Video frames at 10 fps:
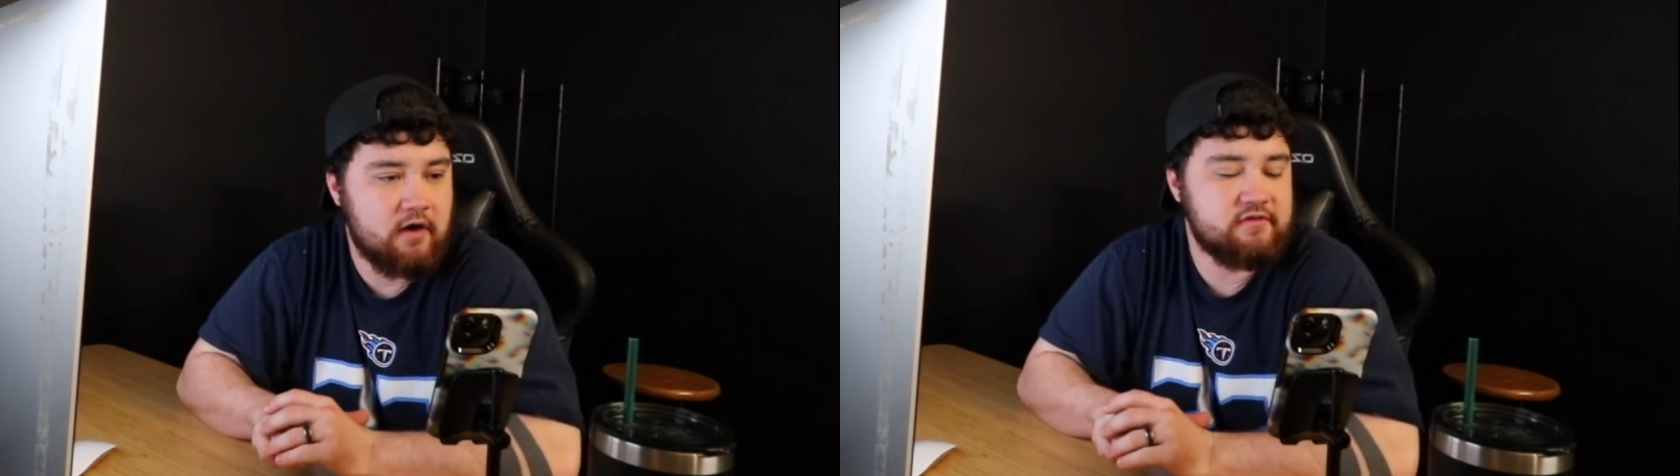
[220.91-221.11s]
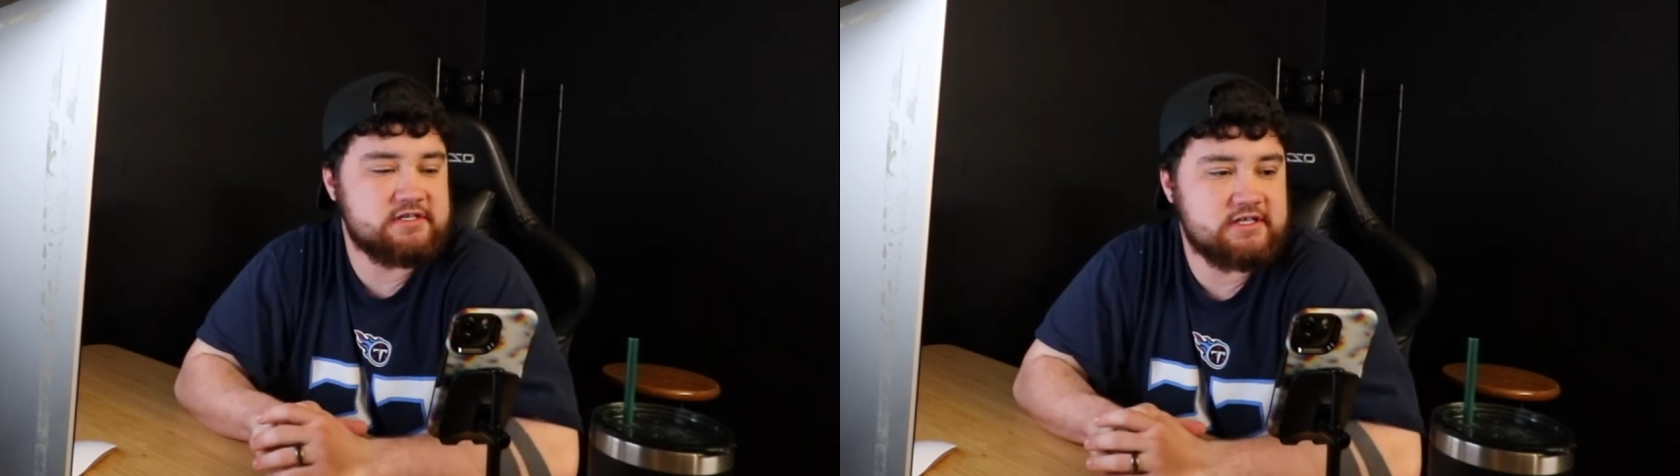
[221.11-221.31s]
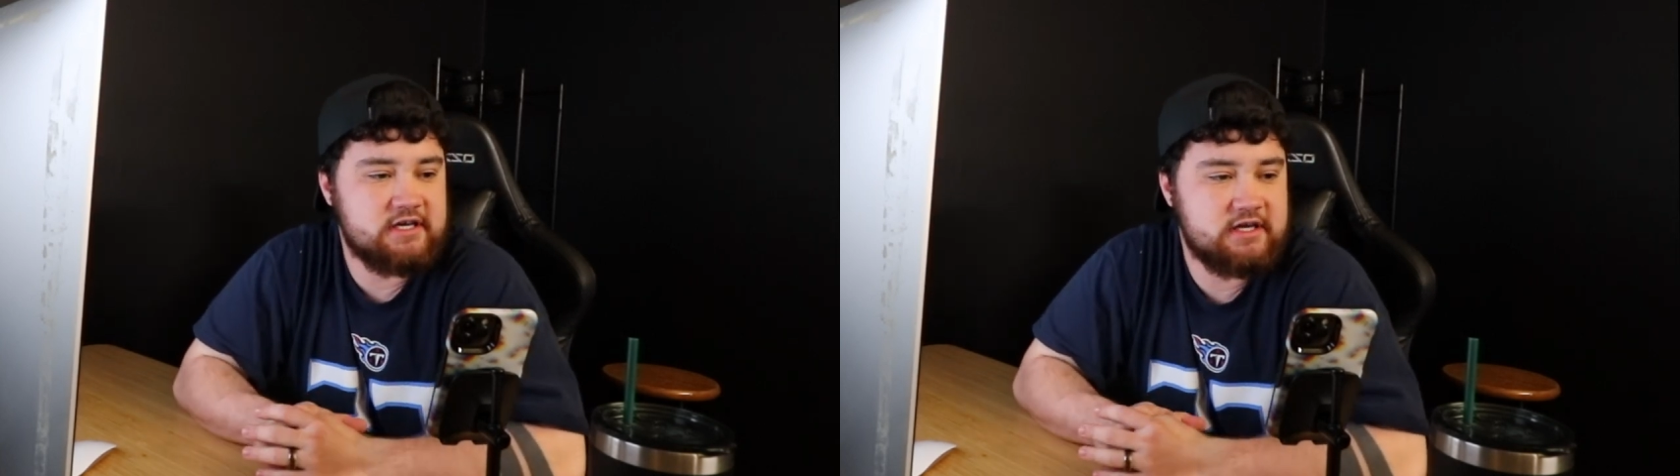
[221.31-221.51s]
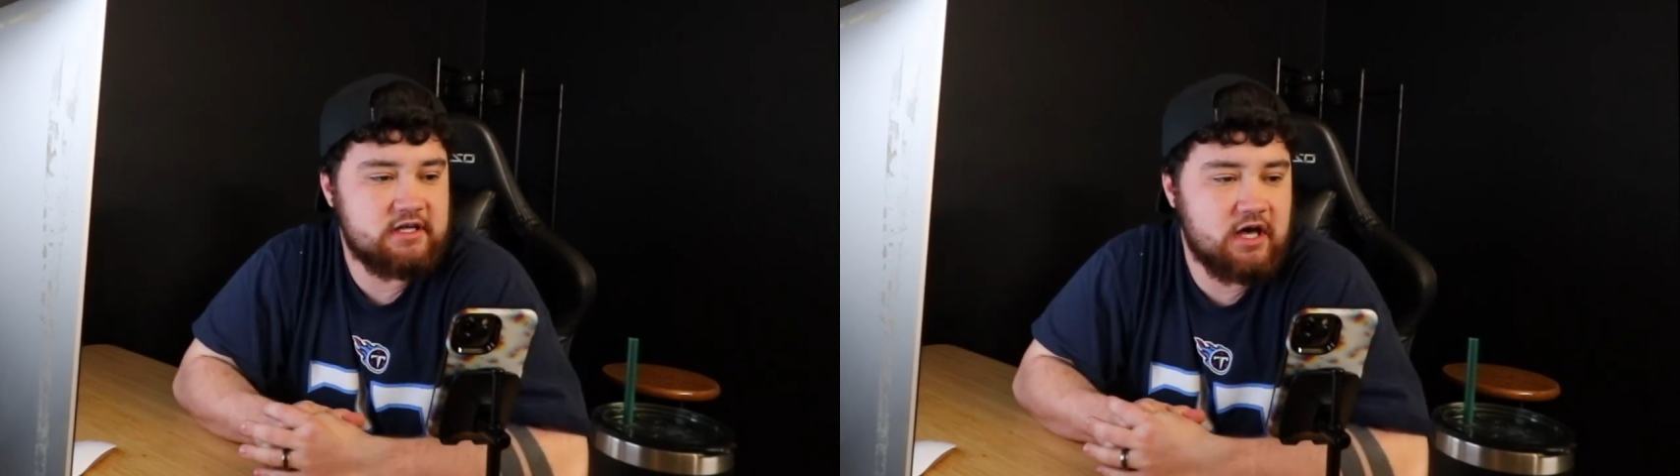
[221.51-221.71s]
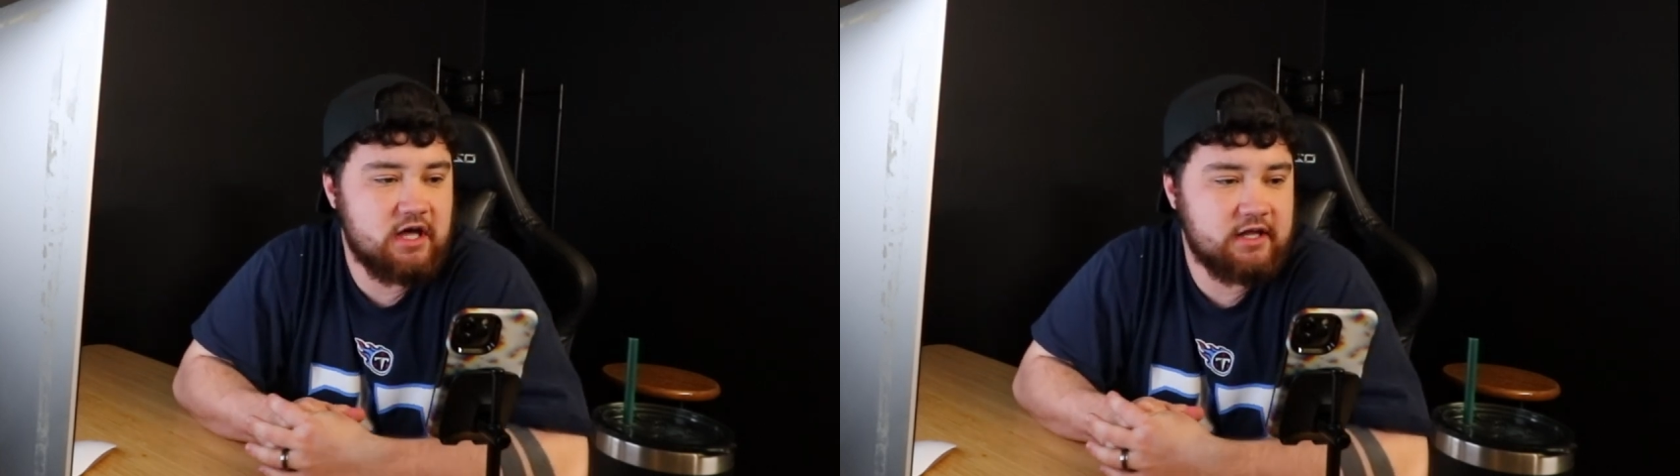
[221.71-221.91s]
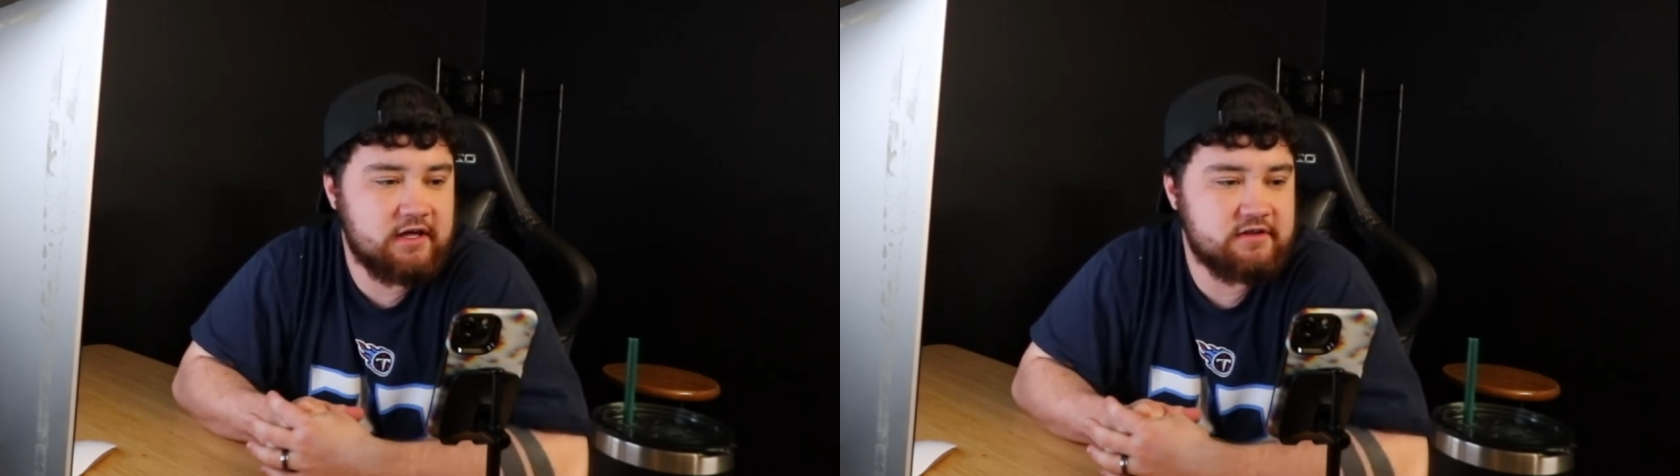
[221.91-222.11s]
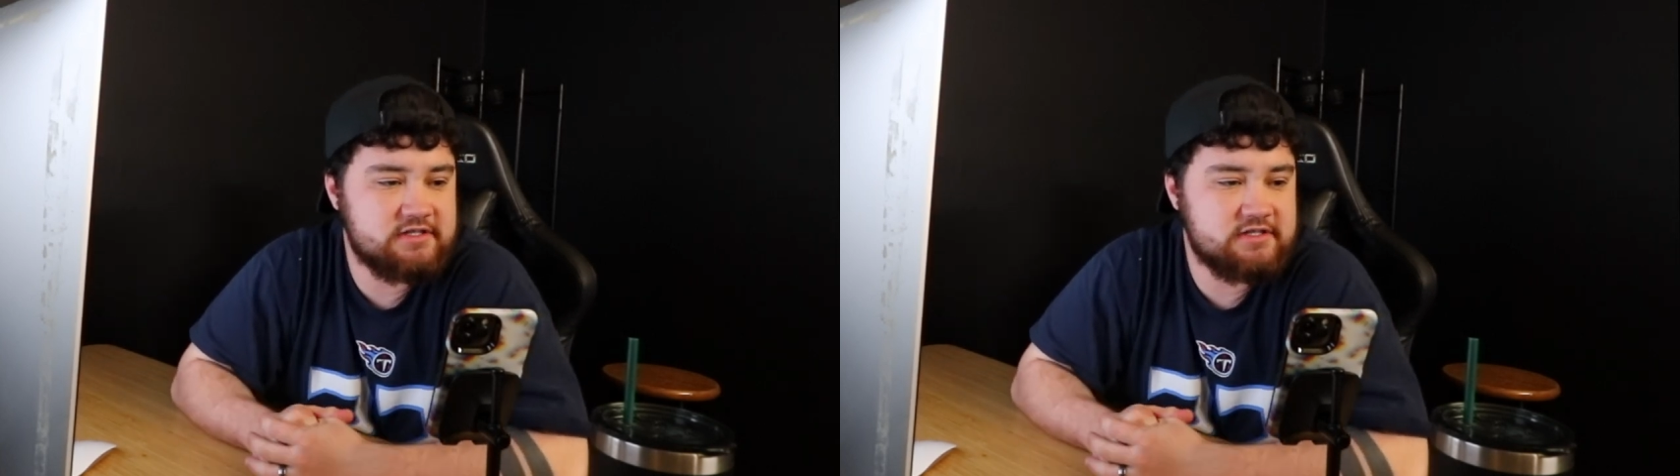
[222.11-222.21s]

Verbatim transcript: obviously, uh, like